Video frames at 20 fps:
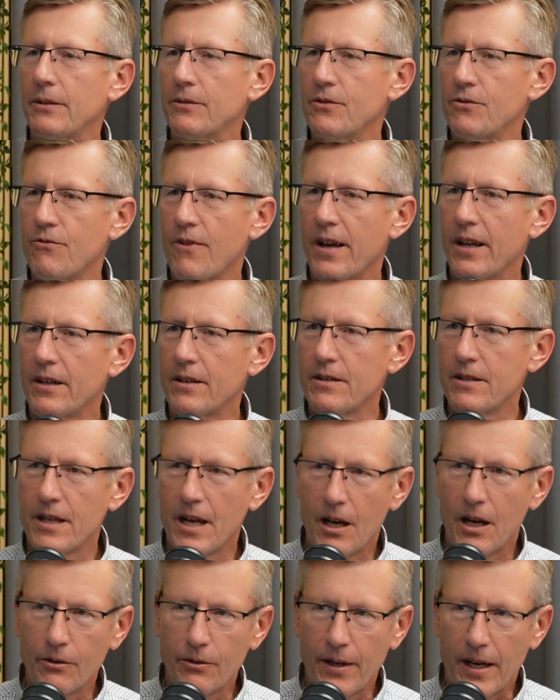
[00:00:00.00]
strategy,
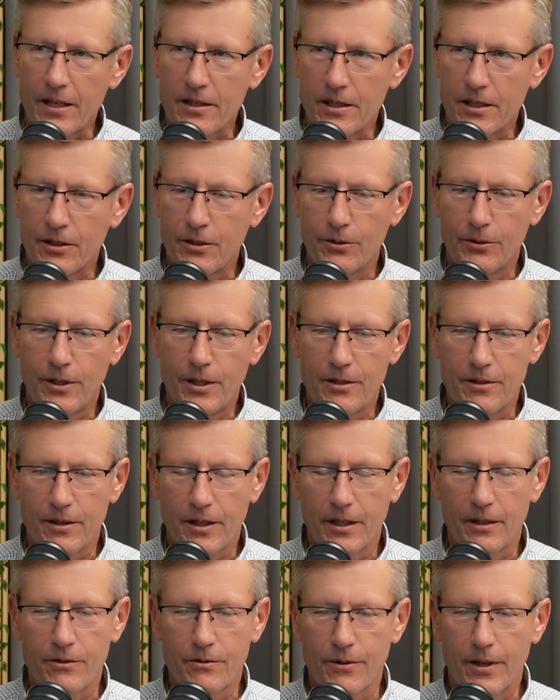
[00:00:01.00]
how you actually do these
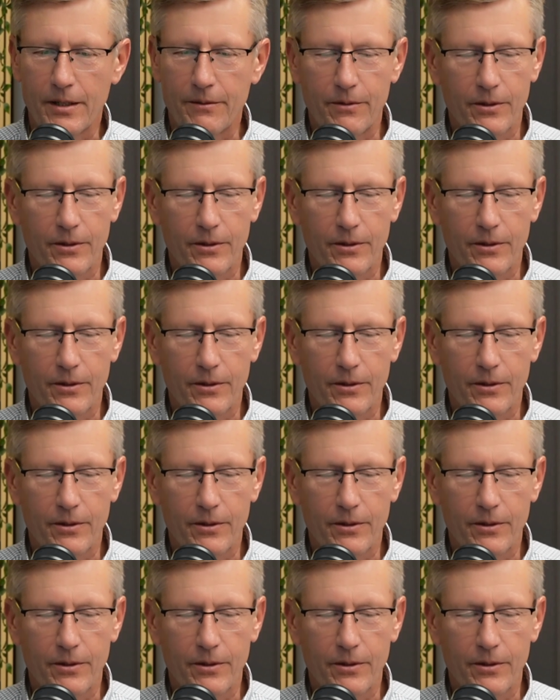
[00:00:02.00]
things, right?